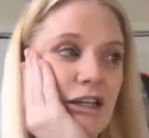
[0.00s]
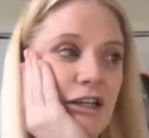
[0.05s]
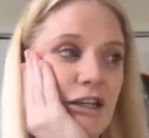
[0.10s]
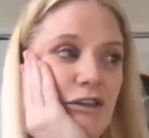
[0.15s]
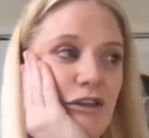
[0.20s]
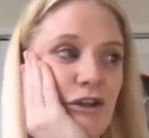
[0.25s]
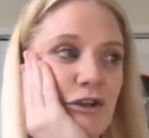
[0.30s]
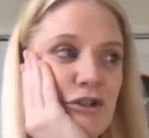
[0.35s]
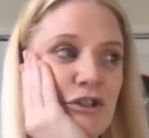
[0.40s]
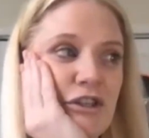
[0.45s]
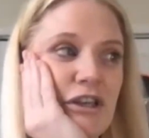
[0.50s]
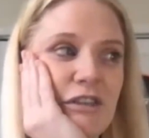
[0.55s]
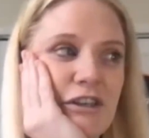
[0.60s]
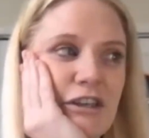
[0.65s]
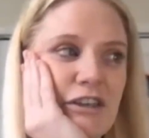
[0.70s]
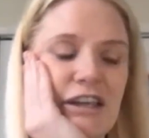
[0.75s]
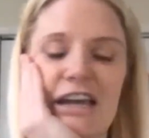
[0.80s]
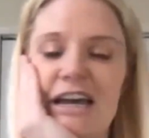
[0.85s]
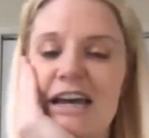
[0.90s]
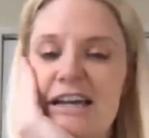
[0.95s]
there's nothing
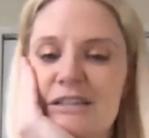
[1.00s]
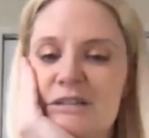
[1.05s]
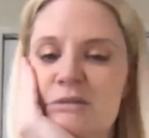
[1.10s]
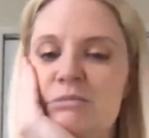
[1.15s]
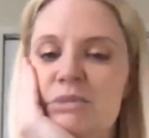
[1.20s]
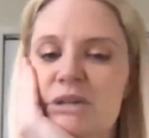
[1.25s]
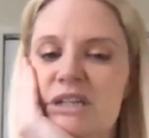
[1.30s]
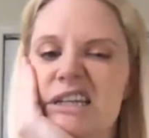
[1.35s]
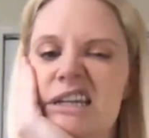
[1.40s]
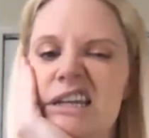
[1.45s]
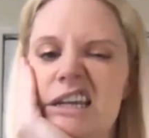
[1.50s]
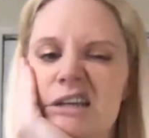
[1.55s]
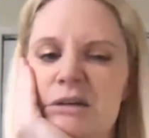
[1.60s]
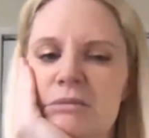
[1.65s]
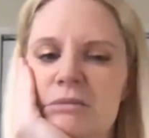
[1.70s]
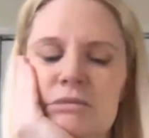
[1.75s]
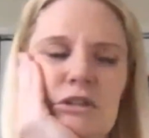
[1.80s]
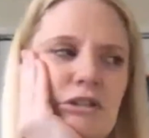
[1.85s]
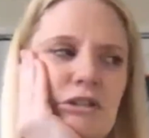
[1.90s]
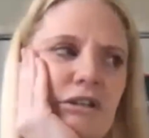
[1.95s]
that hasn't been
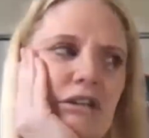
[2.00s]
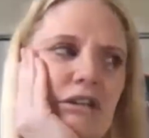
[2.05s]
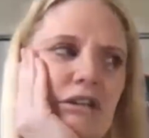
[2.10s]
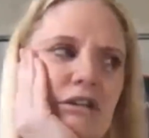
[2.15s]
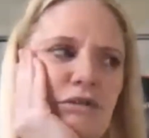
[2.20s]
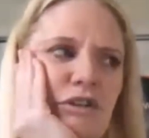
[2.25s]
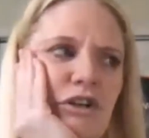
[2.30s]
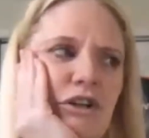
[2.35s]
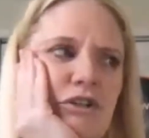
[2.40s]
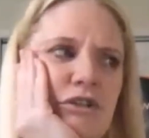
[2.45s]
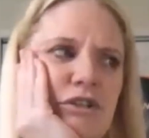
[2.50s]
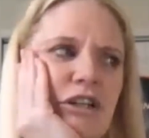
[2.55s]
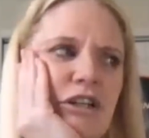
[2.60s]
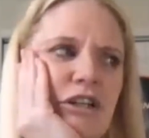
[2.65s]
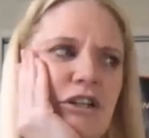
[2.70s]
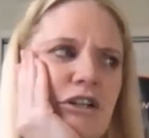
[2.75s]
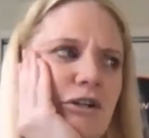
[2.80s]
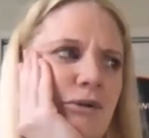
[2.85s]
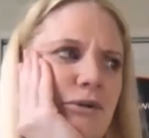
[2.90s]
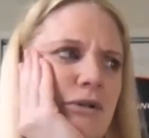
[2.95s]
named as far as I
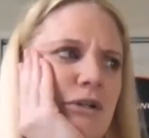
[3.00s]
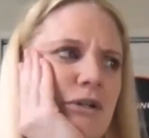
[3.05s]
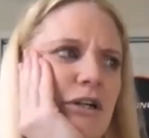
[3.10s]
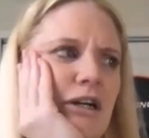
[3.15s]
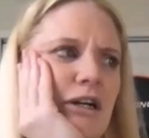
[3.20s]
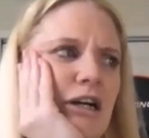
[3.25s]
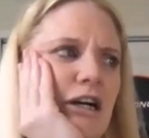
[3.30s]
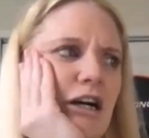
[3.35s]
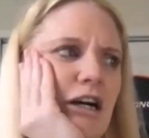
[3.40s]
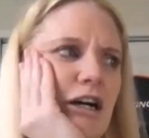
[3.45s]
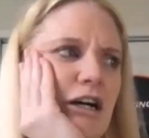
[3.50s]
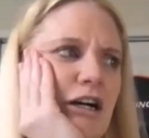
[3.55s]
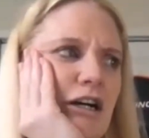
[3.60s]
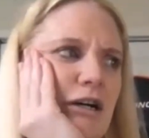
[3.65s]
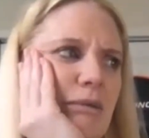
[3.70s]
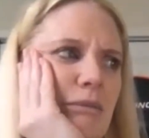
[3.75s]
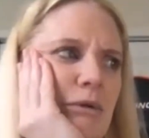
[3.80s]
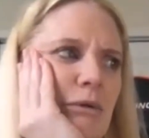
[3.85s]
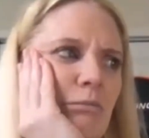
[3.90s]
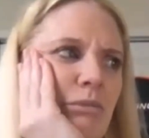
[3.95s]
know,
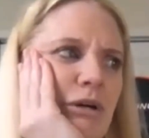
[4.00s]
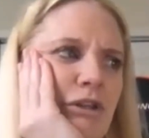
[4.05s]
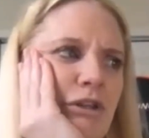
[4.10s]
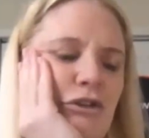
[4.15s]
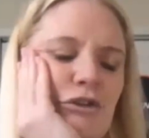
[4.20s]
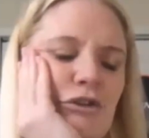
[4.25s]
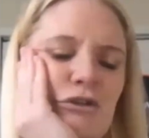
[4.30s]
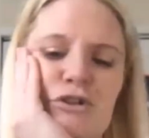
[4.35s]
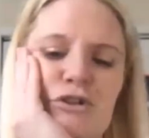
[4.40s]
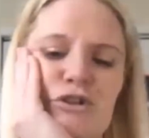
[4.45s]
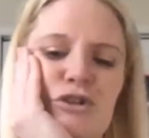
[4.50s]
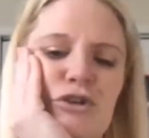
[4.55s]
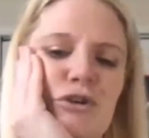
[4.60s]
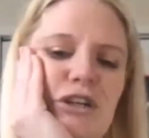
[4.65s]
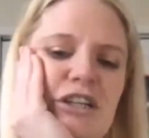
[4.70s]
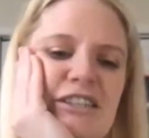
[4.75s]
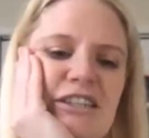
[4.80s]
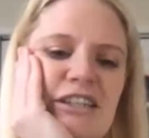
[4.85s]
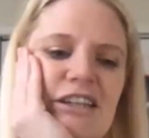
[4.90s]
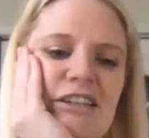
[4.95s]
but there is no
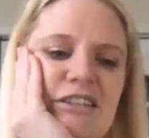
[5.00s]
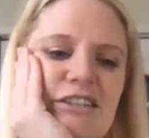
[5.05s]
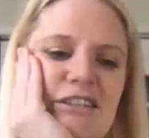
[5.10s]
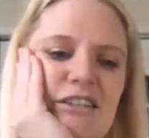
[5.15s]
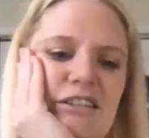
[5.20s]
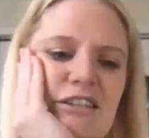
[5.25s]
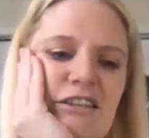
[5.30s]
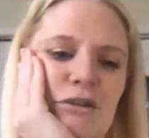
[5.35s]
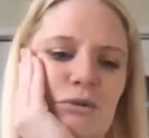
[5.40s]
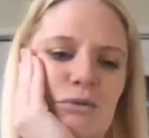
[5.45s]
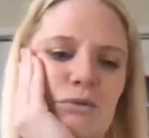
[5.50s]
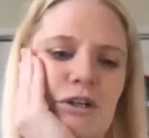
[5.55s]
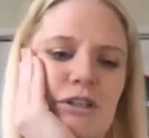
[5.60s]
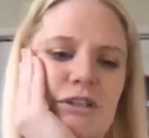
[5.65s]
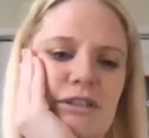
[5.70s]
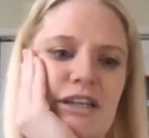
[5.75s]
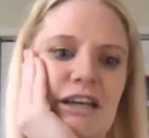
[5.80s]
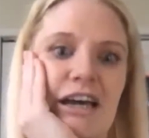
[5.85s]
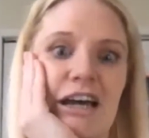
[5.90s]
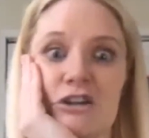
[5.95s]
consensus on the ones
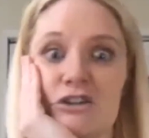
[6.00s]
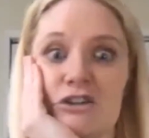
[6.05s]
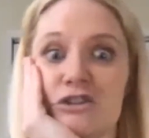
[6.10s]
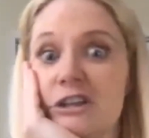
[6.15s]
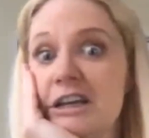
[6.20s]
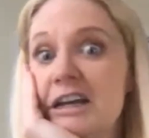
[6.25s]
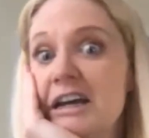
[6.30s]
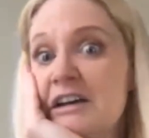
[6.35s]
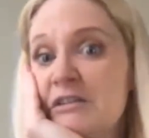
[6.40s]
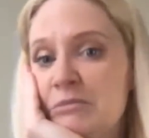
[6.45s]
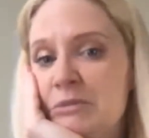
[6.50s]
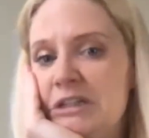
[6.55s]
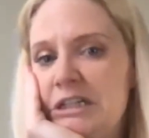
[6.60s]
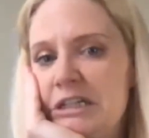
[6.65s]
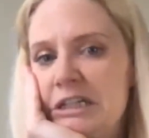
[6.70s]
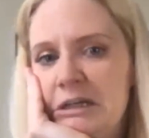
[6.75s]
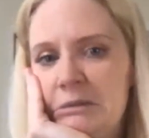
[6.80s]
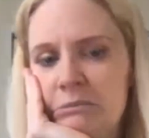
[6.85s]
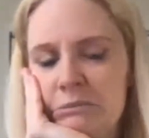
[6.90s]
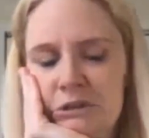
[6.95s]
that actually have been
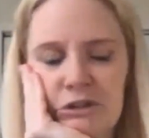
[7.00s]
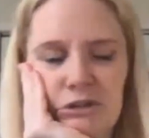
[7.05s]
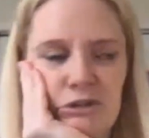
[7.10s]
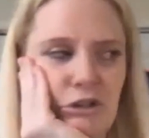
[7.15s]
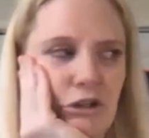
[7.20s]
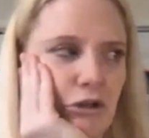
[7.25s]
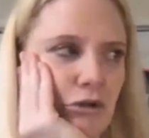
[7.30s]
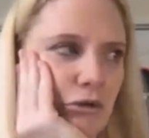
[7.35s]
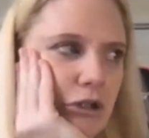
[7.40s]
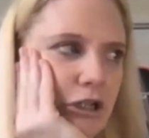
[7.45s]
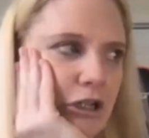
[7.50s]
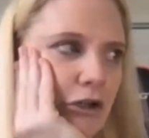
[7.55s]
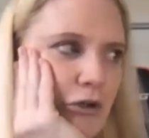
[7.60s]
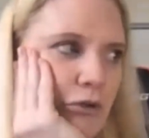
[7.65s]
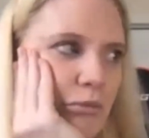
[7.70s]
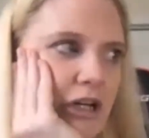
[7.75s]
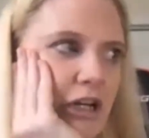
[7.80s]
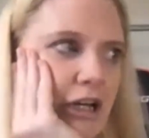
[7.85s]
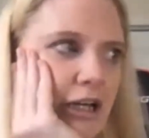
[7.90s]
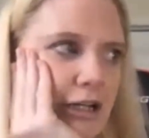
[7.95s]
named. So I
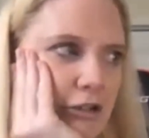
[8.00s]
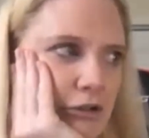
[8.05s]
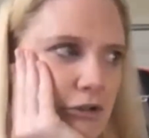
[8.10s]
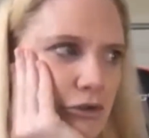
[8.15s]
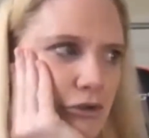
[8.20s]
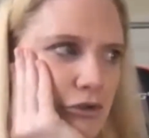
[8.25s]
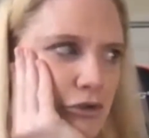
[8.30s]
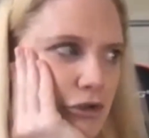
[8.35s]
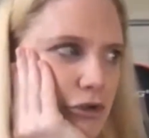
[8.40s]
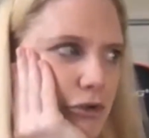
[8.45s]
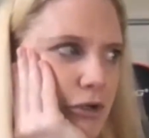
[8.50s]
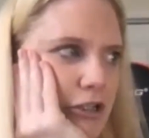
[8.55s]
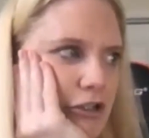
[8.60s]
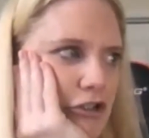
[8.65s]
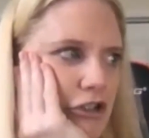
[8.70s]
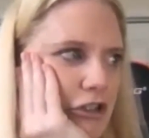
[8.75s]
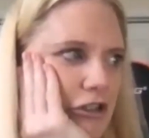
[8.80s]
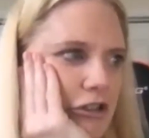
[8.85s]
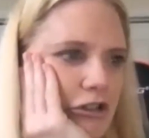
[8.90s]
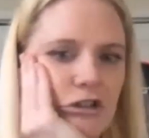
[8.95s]
hope that answers
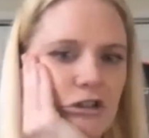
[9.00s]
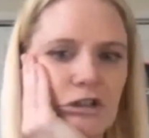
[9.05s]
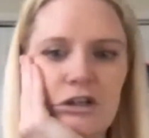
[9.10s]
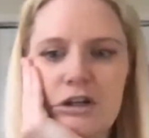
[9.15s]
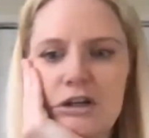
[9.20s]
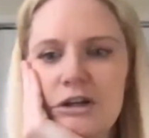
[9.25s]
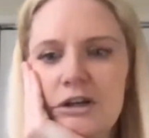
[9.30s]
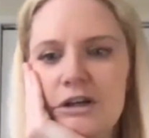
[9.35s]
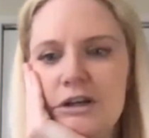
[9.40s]
your